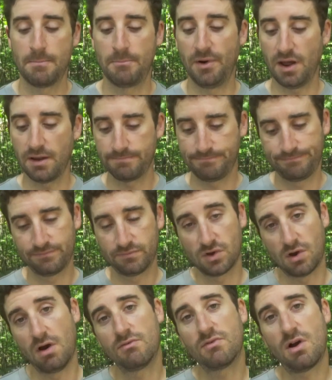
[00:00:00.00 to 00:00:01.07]
But
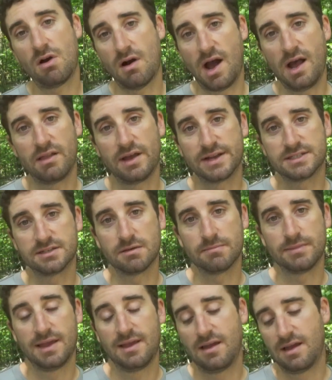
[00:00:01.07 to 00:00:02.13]
overall, I liked
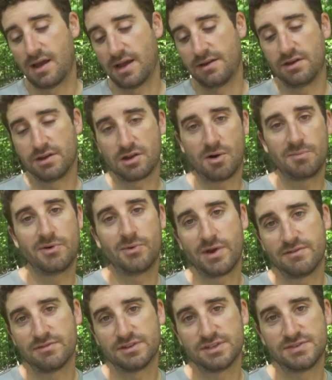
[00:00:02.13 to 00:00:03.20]
them. I know y'all been
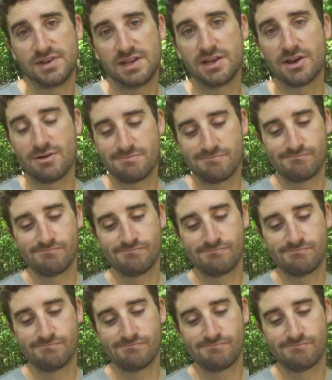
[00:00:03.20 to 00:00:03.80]
waiting for this video,